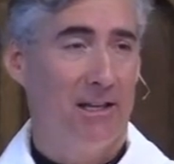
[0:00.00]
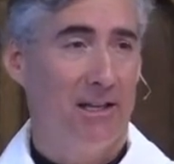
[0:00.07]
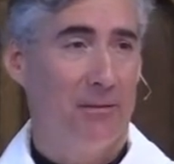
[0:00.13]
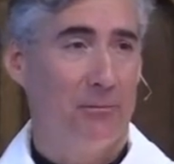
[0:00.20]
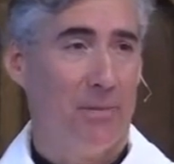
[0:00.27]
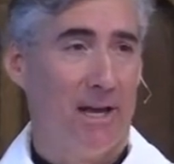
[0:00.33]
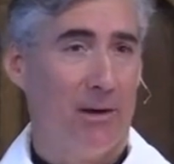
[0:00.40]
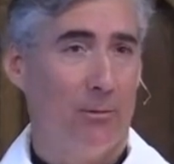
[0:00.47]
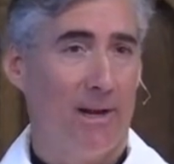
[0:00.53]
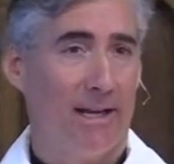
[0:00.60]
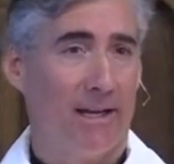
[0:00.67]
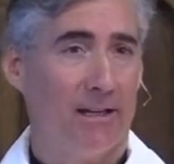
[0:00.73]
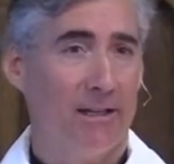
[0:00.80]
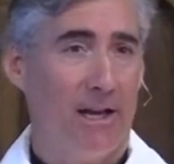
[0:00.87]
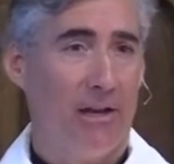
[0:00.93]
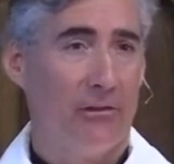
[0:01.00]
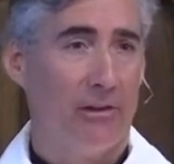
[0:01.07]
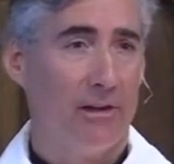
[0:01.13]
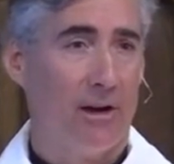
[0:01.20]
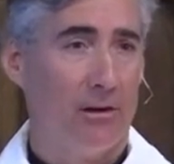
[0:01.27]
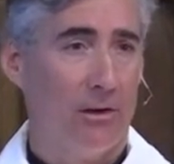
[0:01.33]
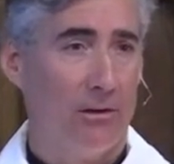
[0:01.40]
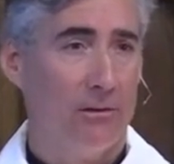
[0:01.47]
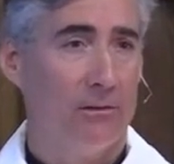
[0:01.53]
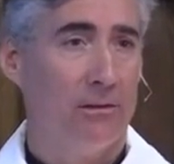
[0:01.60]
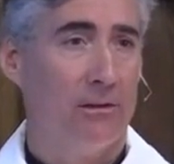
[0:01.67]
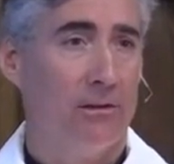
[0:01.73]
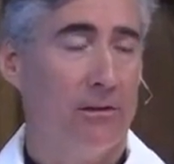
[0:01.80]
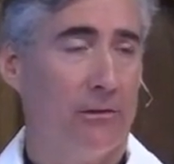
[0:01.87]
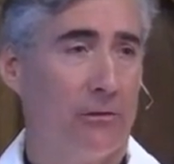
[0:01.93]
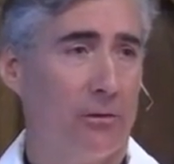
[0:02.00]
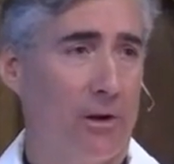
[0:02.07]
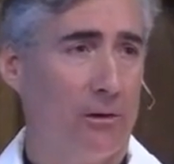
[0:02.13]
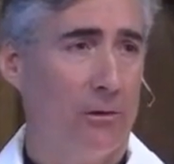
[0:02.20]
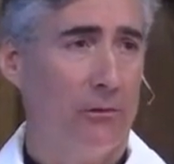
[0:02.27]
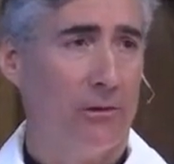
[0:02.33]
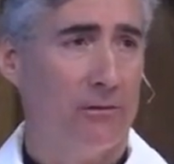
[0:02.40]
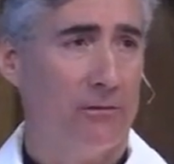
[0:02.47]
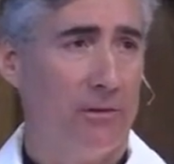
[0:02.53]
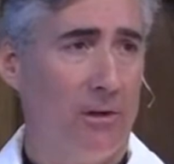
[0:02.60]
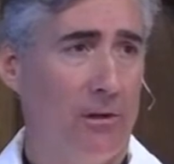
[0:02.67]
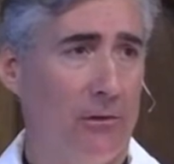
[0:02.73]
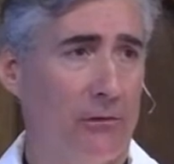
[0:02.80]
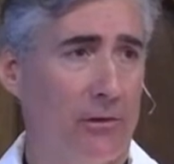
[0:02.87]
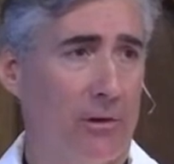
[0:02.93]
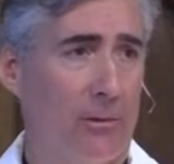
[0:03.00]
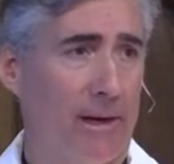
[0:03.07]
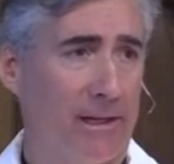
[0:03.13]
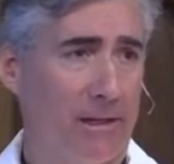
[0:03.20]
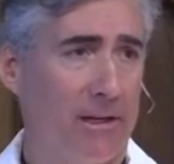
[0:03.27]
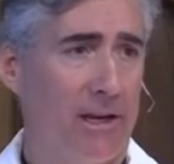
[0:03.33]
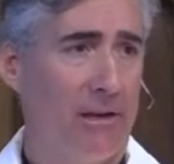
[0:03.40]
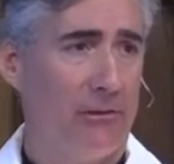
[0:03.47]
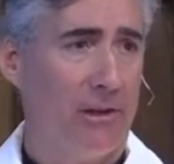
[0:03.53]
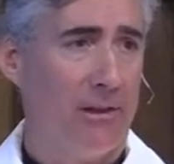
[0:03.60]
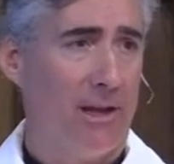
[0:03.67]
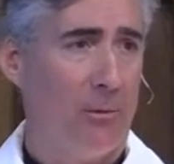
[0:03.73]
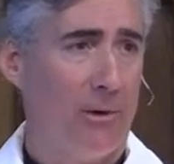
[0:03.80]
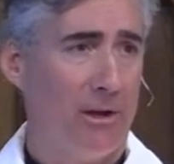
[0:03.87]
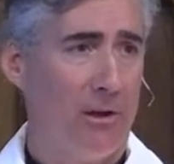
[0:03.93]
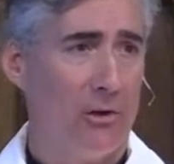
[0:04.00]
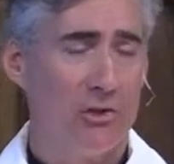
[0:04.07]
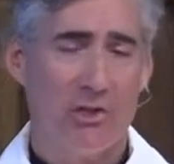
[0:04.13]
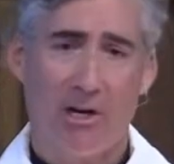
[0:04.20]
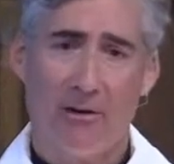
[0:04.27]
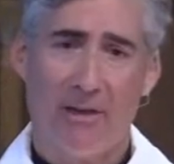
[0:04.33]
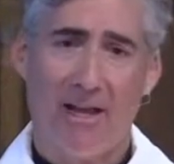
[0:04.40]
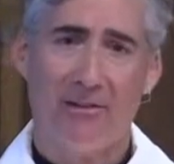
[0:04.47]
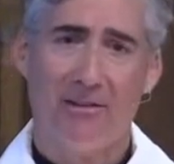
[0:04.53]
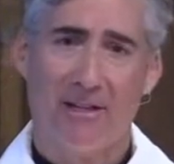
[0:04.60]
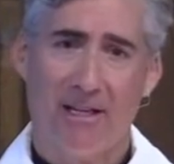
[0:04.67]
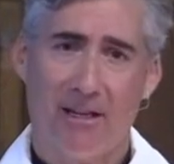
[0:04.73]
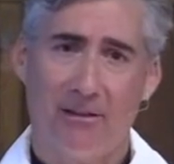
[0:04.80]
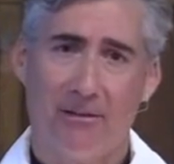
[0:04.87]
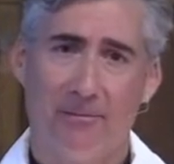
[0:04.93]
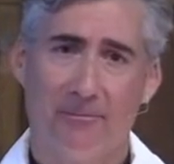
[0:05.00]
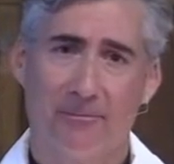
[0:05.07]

By recognizing our own struggles and faults and recognizing that we all share that together.